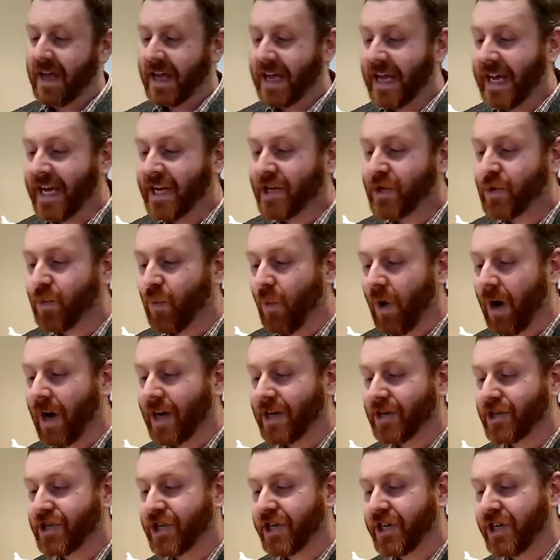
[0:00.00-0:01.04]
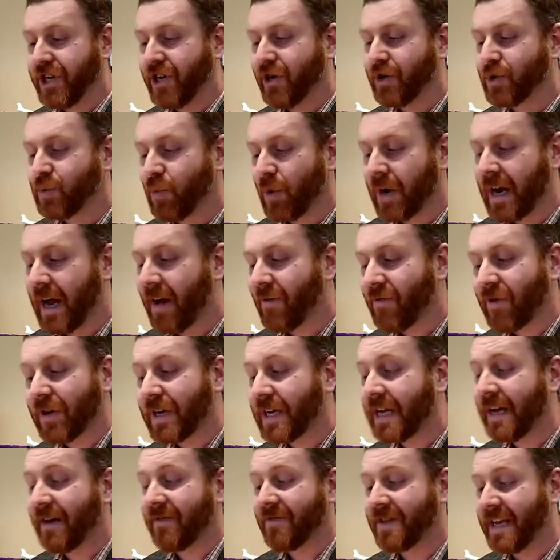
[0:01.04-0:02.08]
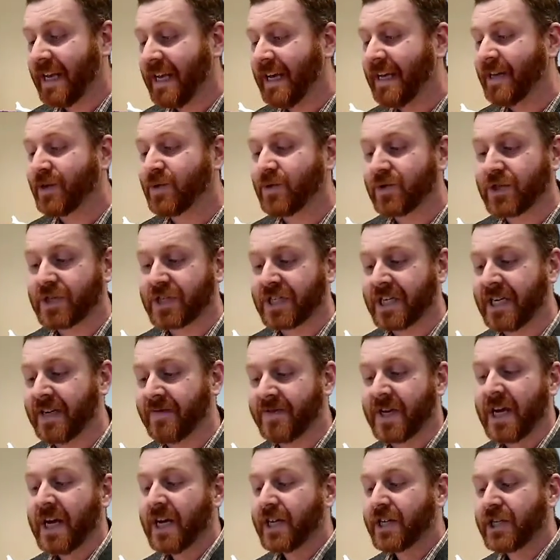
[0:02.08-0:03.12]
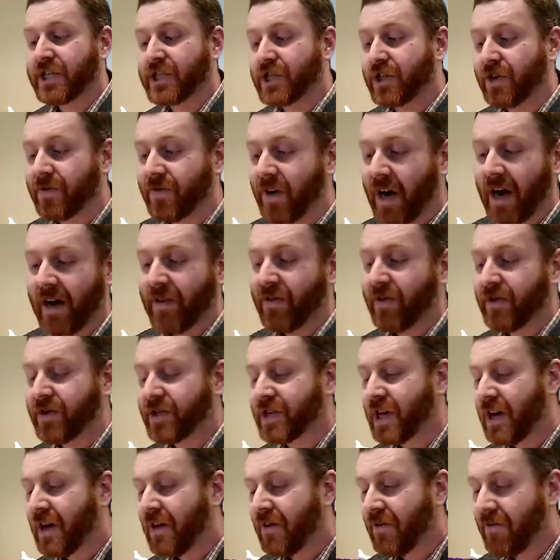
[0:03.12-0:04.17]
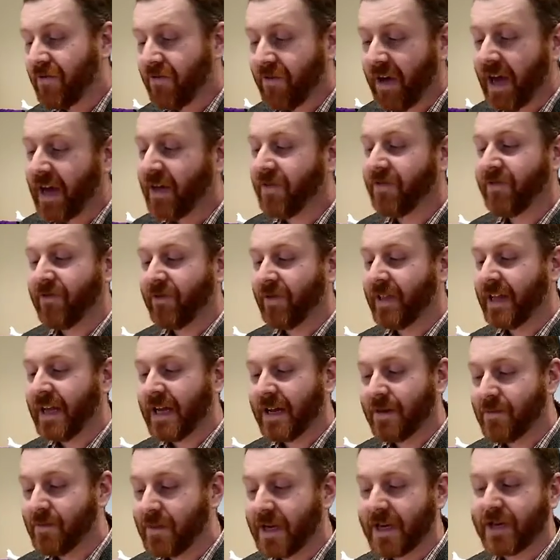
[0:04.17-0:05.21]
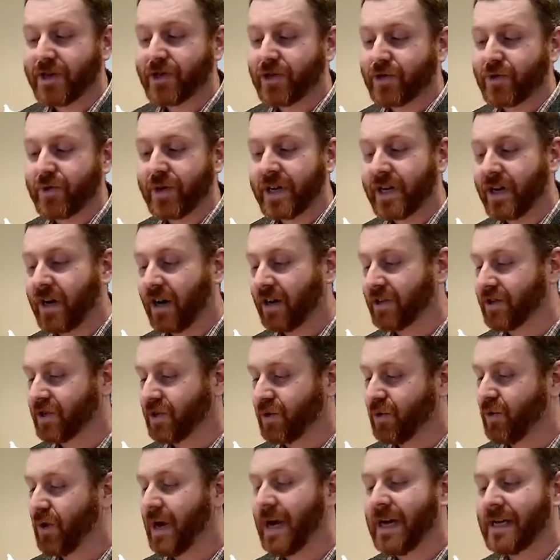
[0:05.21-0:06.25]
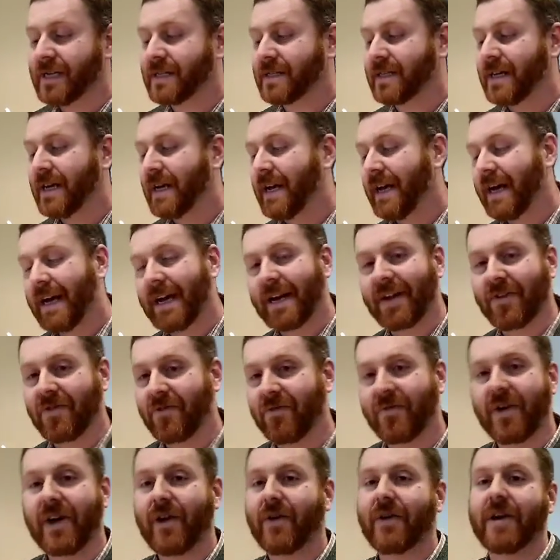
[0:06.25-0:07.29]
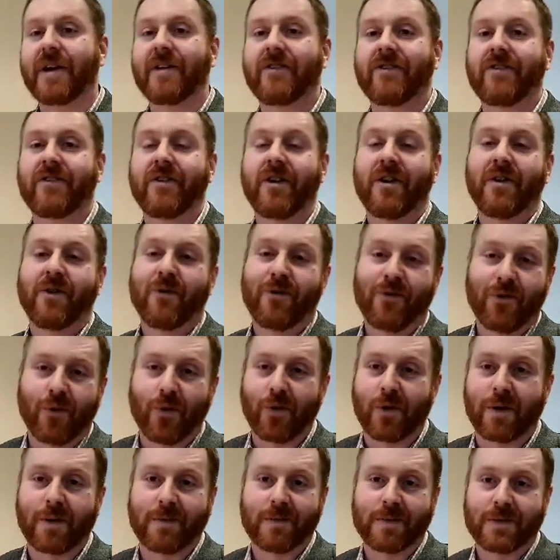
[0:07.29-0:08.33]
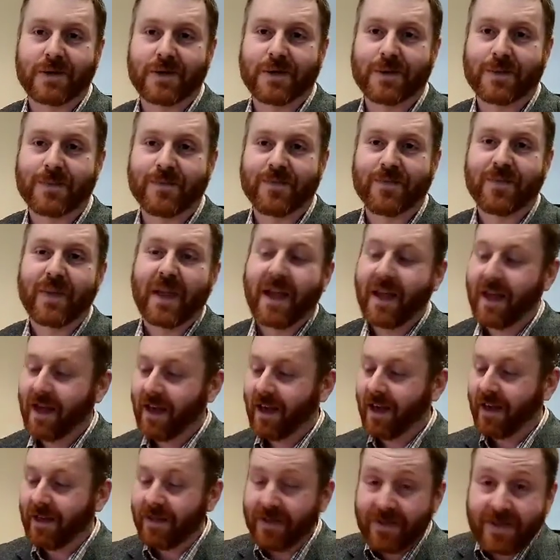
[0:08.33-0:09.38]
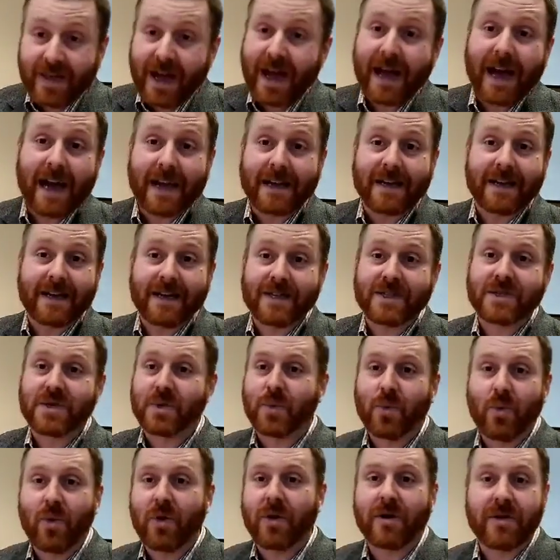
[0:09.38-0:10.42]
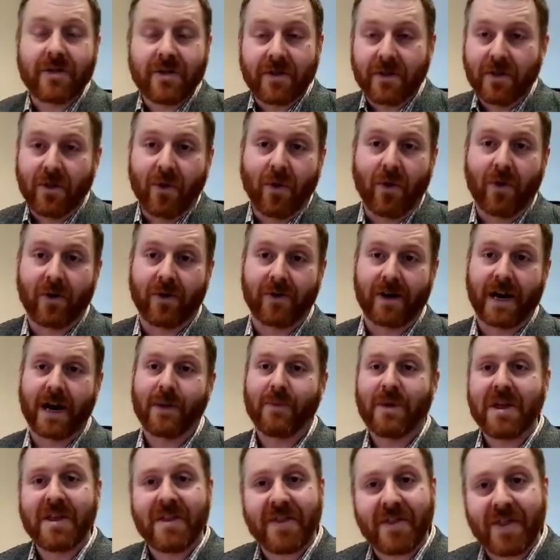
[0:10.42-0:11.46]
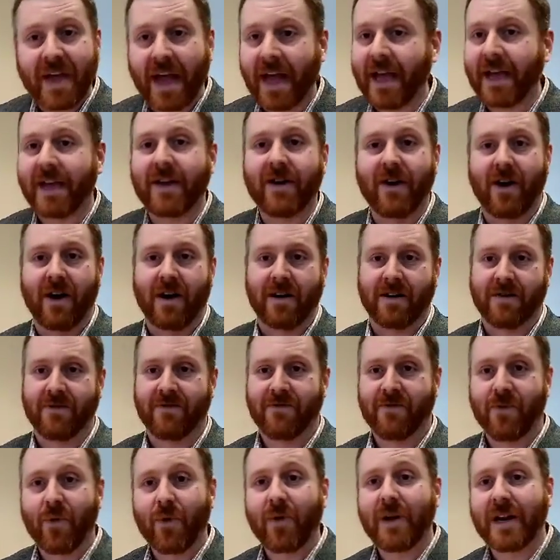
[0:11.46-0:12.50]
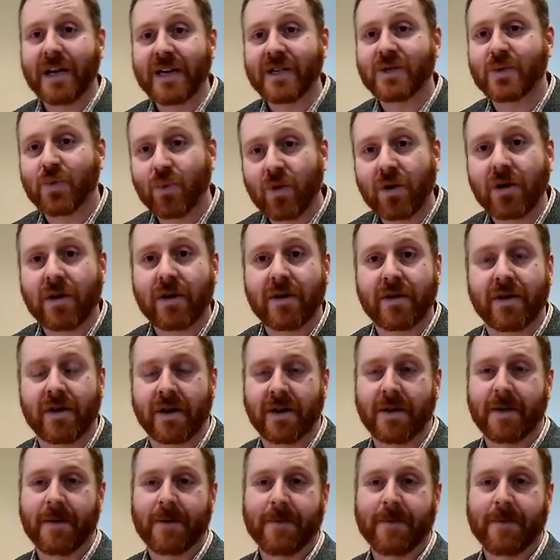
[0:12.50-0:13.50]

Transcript: Each one should use whatever gift he has received to serve others, faithfully administering God's grace in its various forms. That is the word of the Lord, and we thank God for his word.